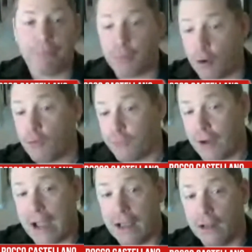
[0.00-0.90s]
at my
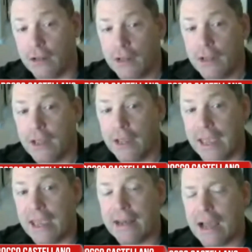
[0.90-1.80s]
profile
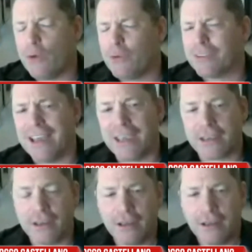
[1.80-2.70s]
and I was
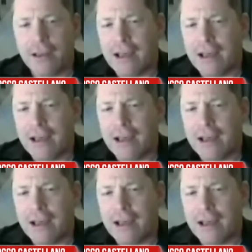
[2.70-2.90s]
like,